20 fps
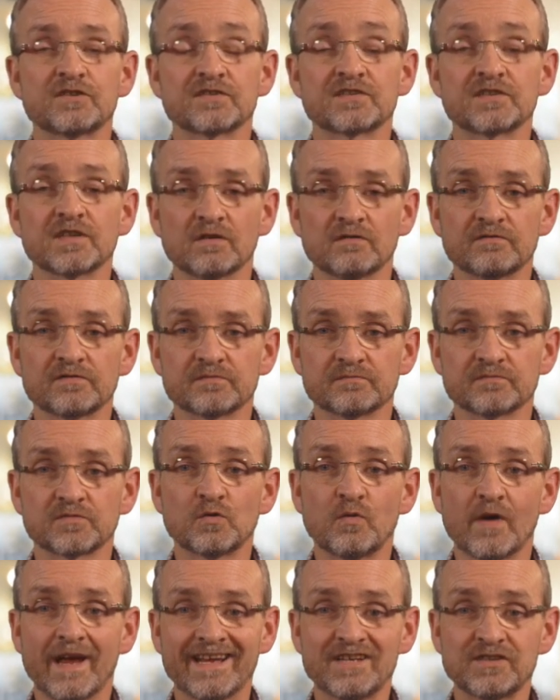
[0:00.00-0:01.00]
yourself
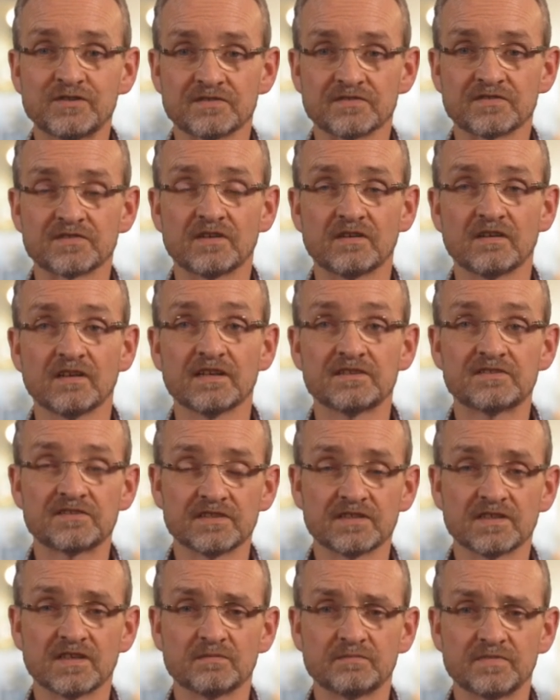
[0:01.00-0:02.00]
questions that are
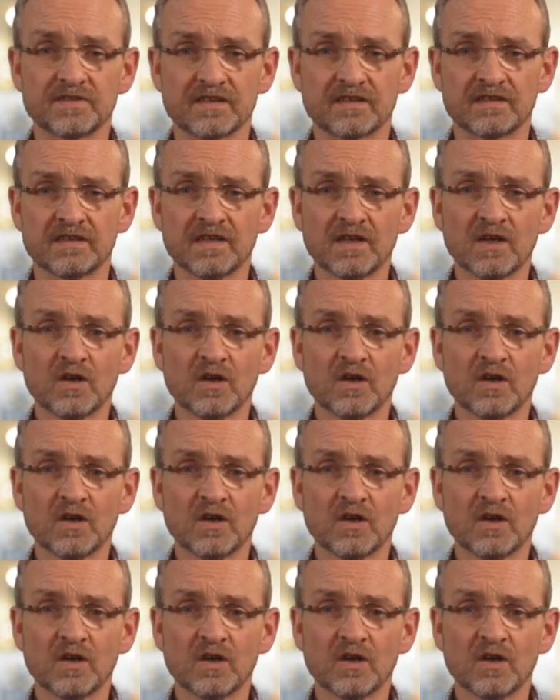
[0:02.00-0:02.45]
listed up here.